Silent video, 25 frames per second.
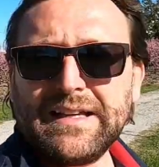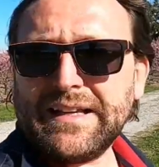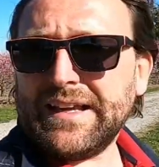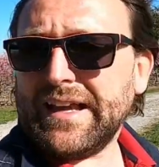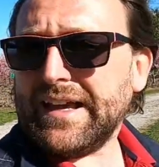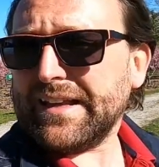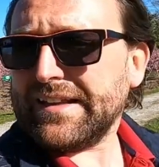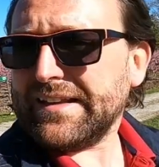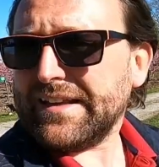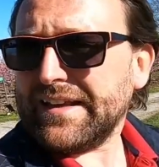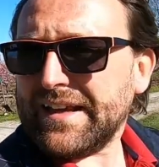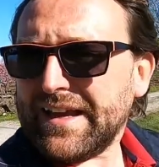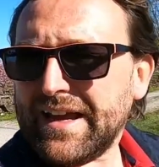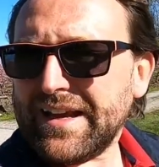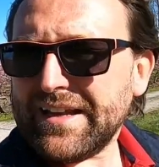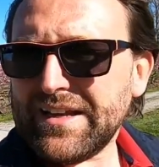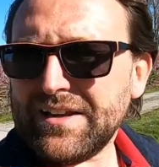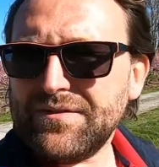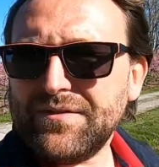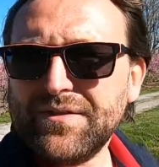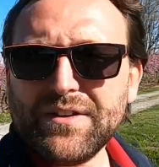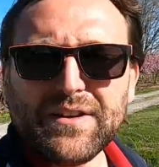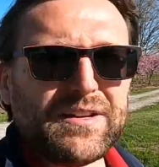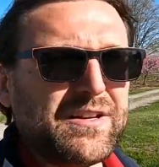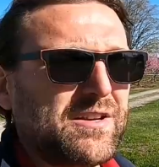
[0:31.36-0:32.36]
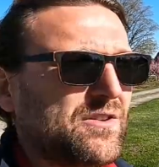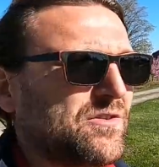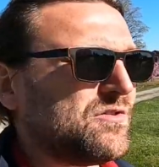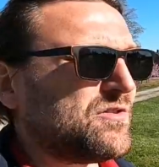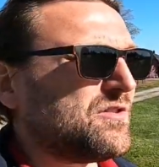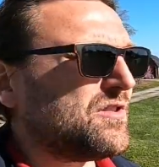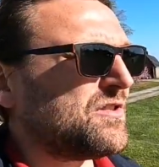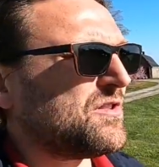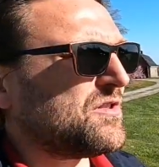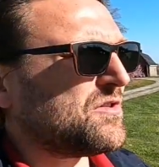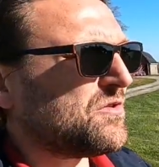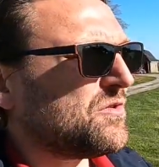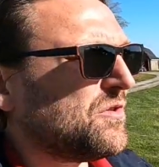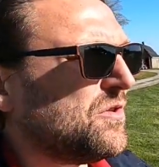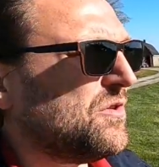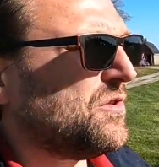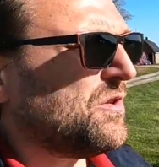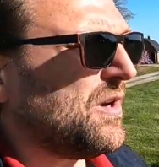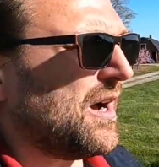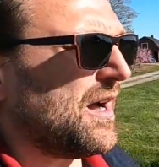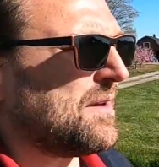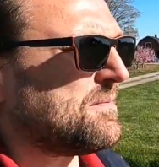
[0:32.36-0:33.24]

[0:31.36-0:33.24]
get any videos through.